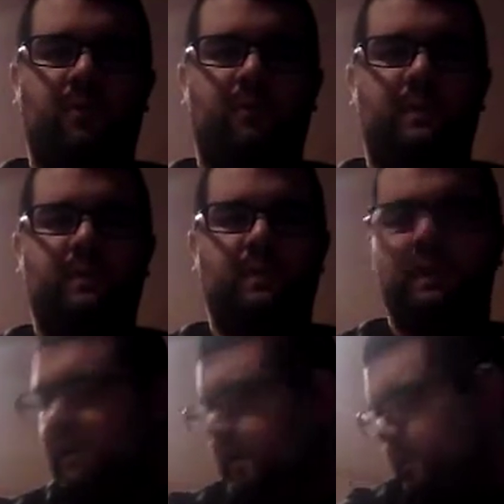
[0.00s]
of it,
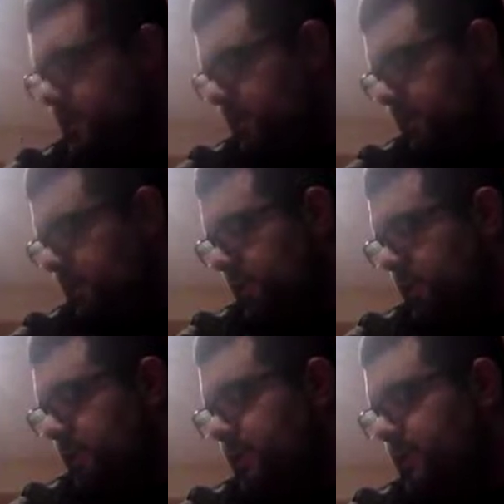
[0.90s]
and
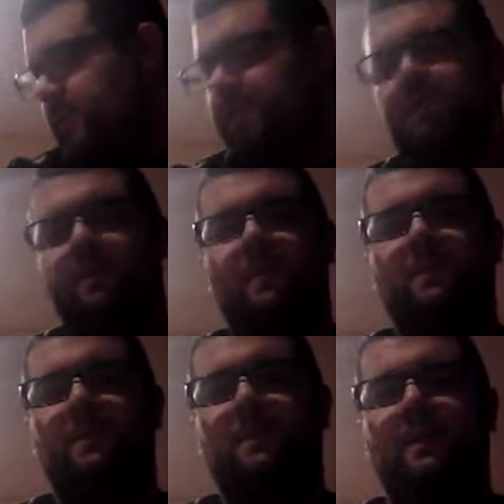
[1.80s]
I just so
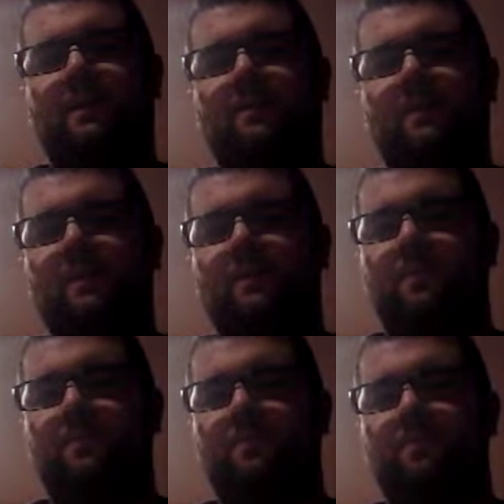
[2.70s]
happen to have one of
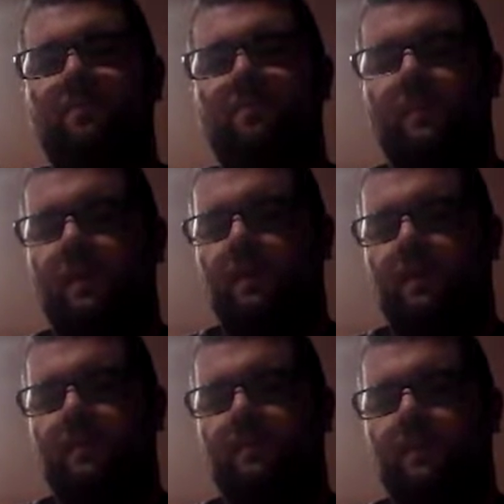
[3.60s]
them,
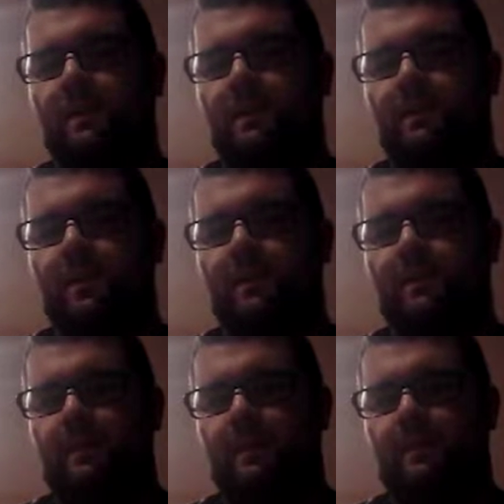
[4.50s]
but I will get
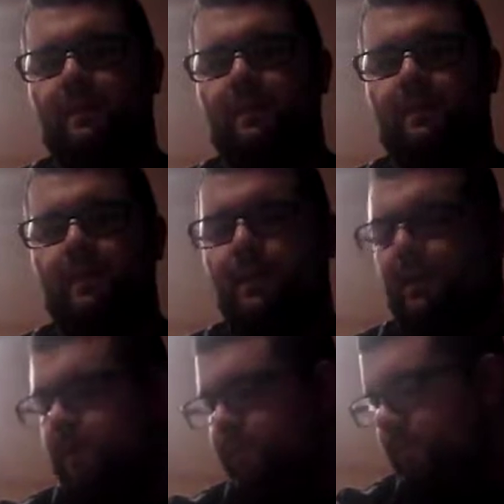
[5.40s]
to that later.